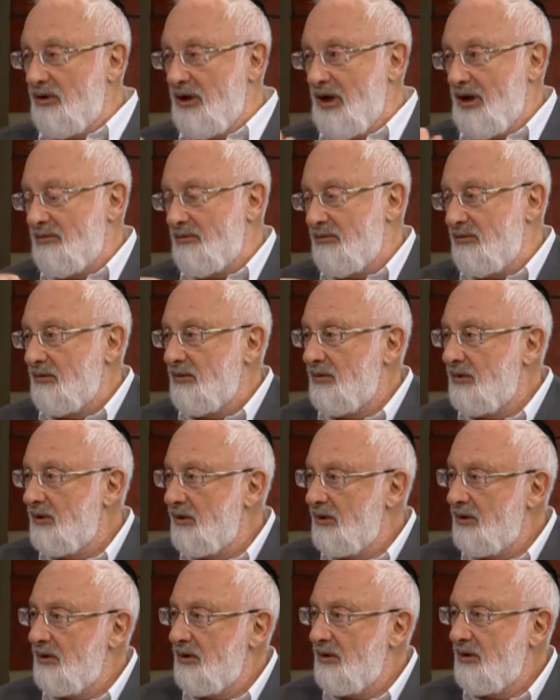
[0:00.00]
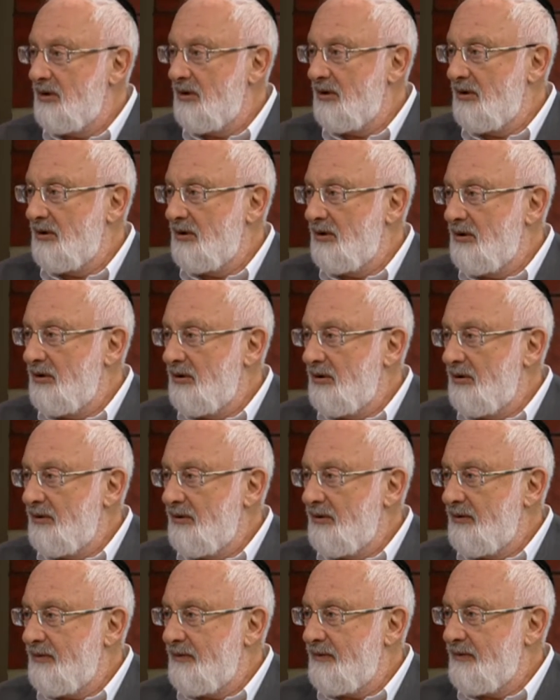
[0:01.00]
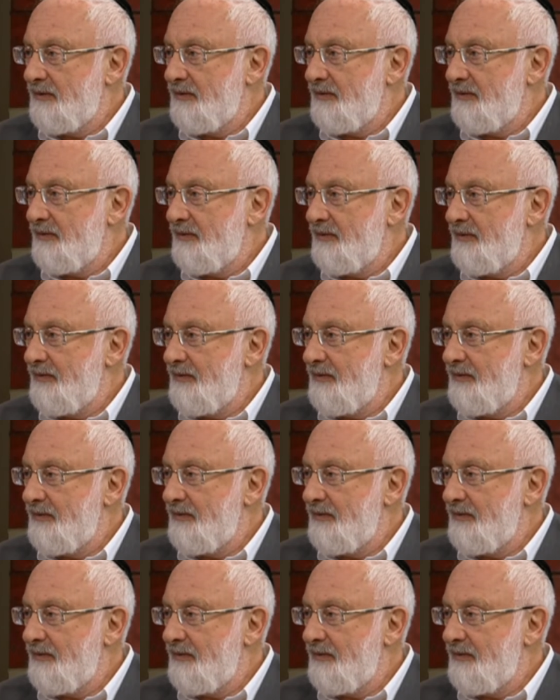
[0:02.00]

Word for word: You start to feel that you are managing the world.